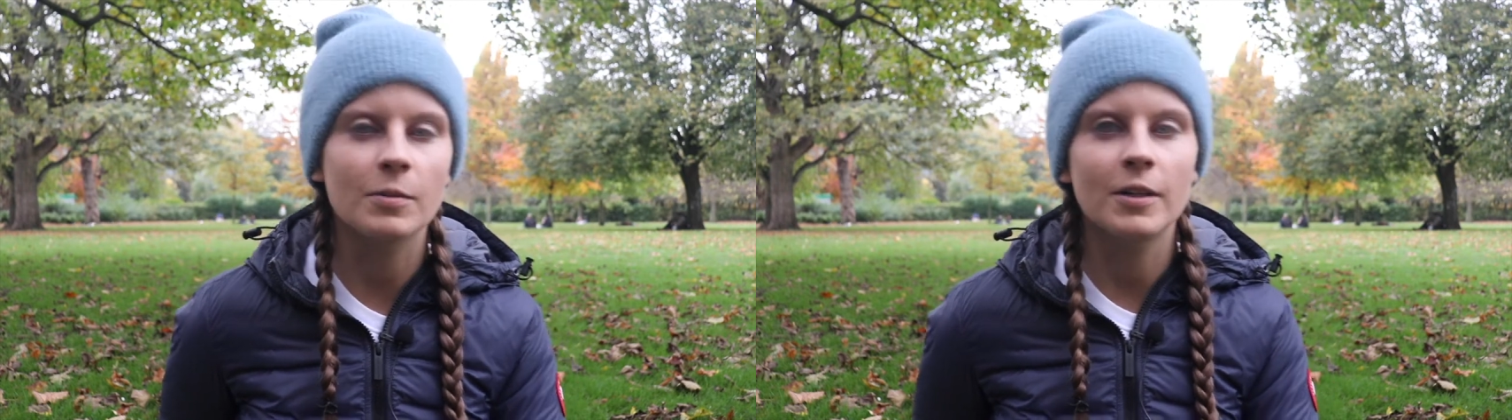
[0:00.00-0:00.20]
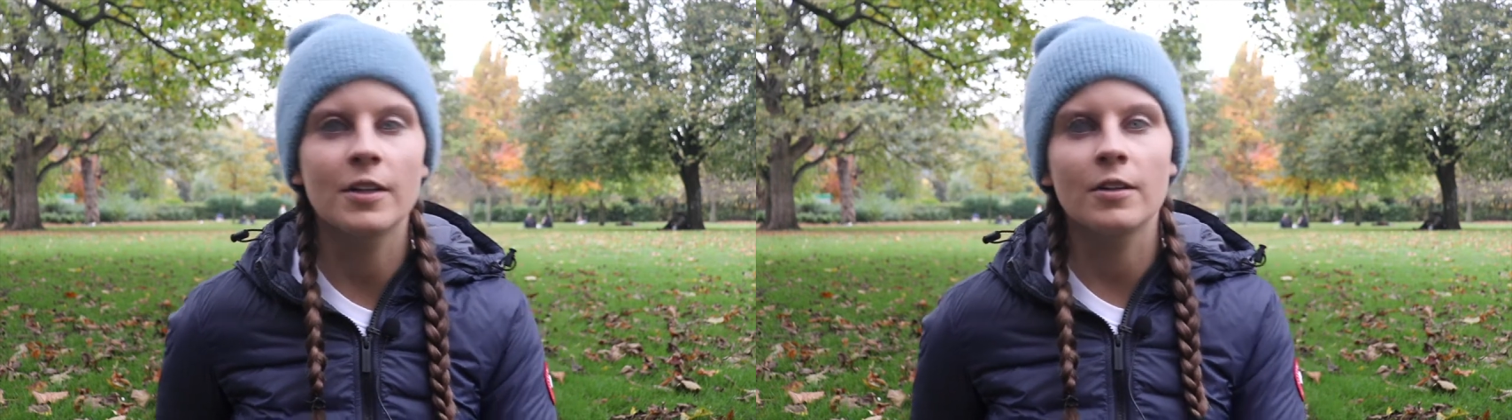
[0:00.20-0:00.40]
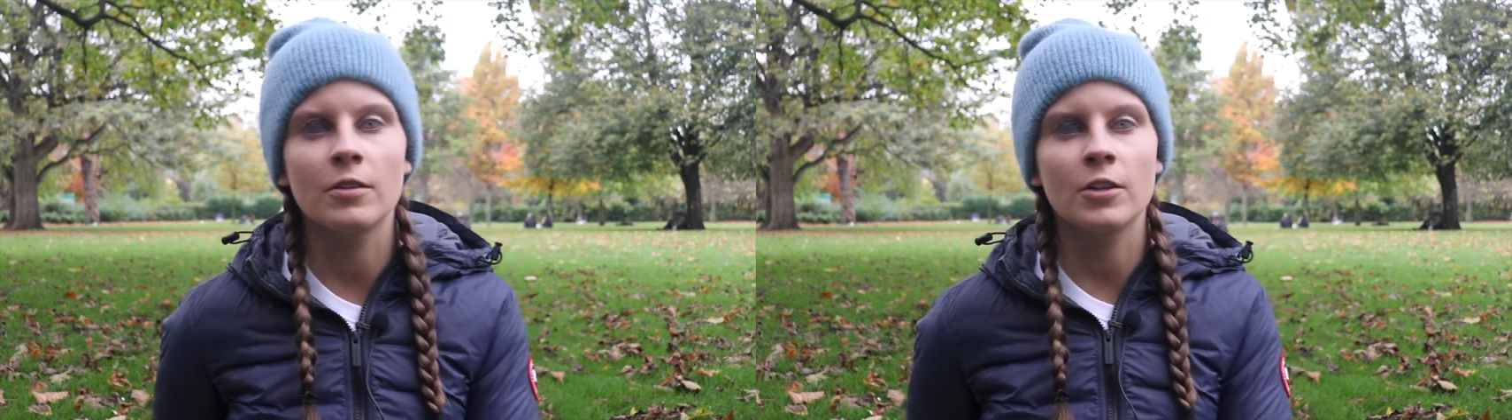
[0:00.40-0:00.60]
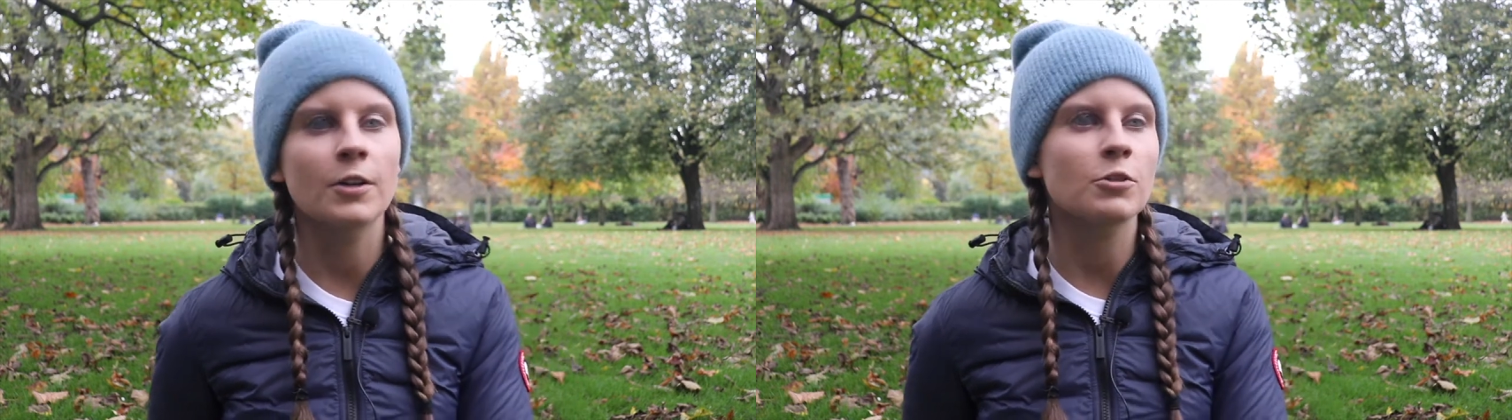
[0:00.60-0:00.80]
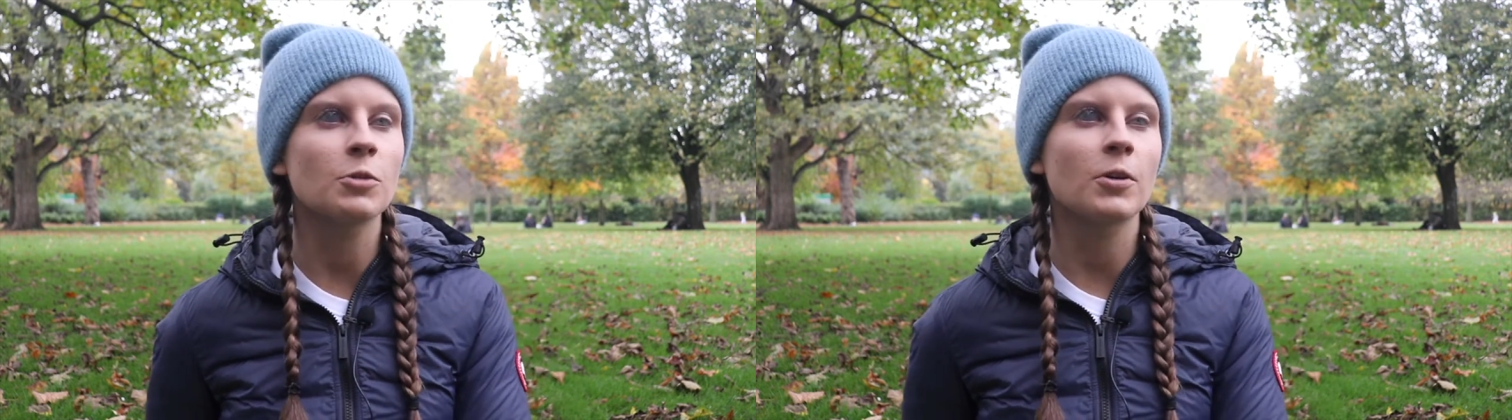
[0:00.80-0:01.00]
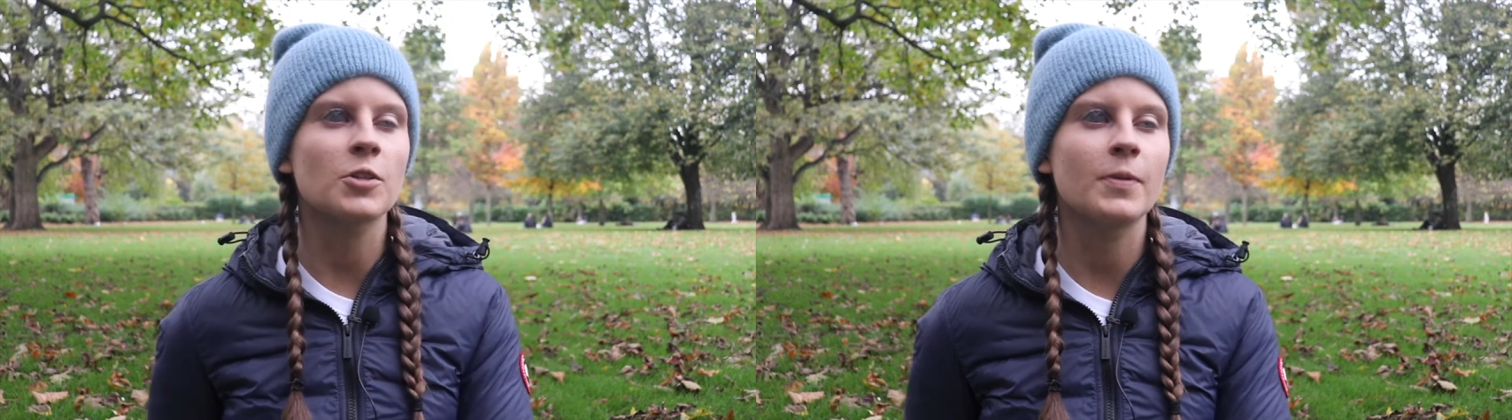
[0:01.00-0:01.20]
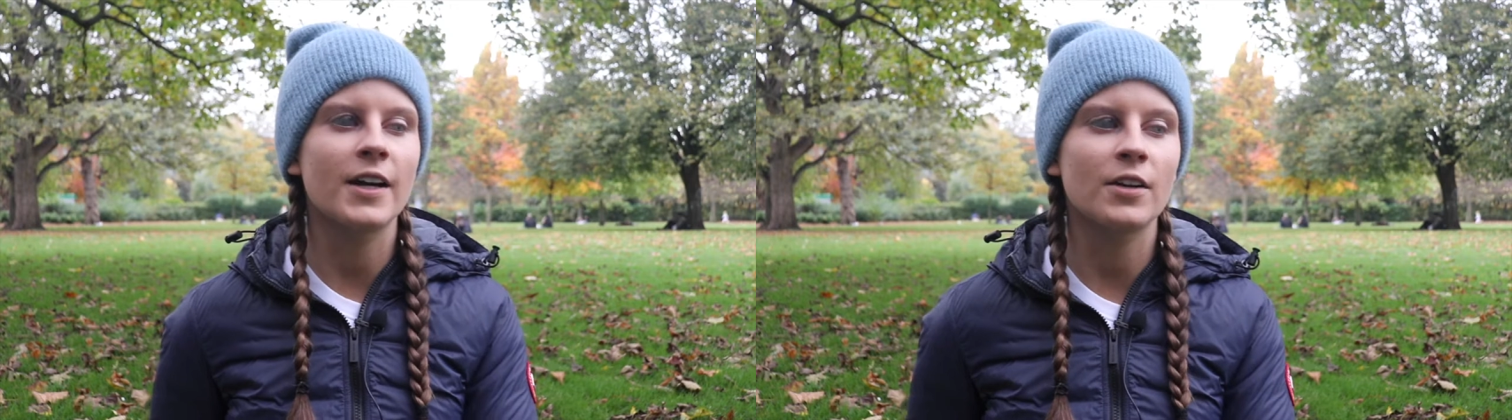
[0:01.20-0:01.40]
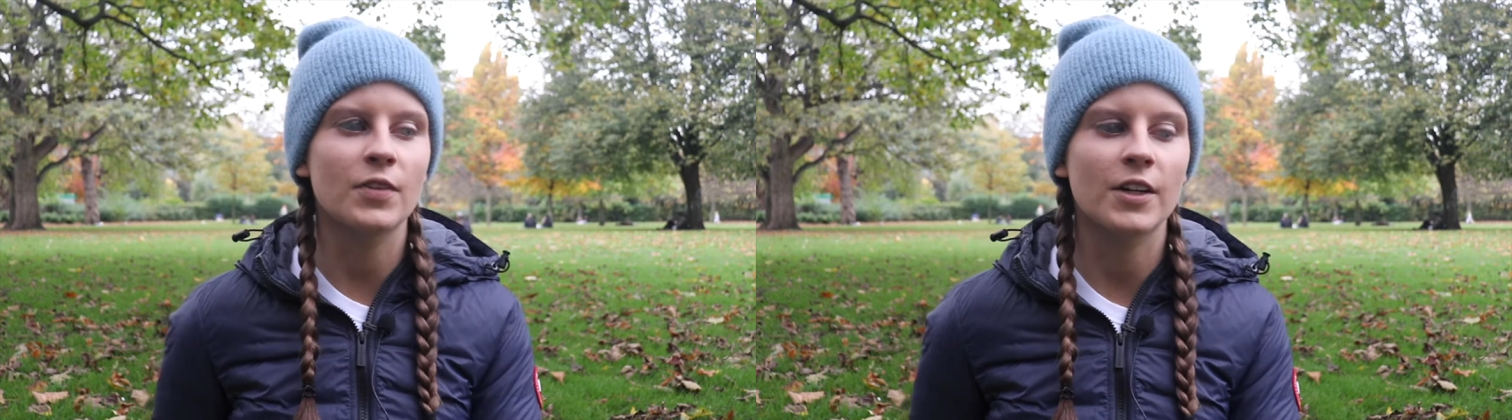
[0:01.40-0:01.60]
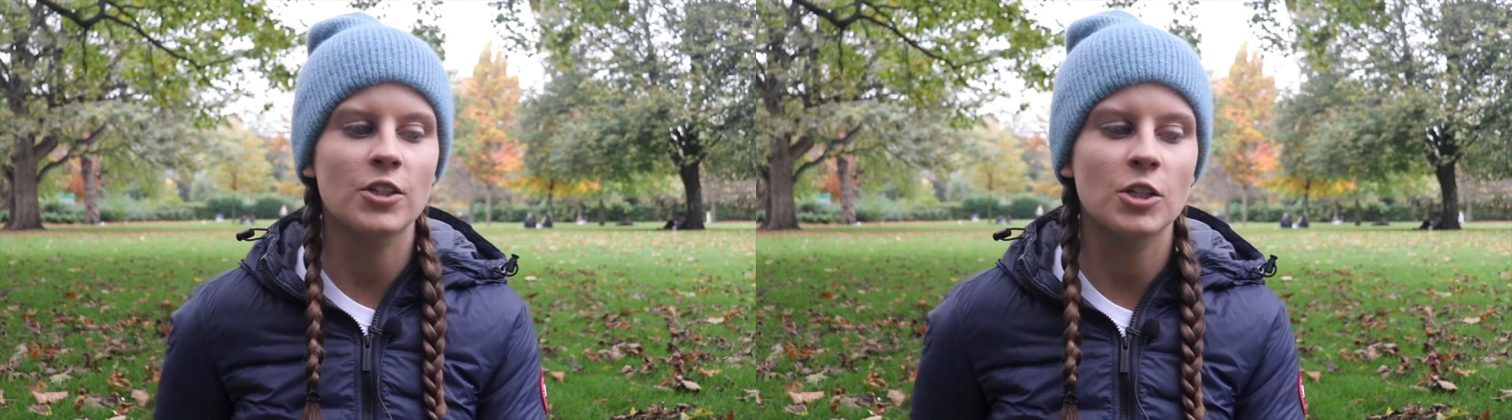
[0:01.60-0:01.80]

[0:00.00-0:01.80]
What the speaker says: me, you know, do you want to be an advocate?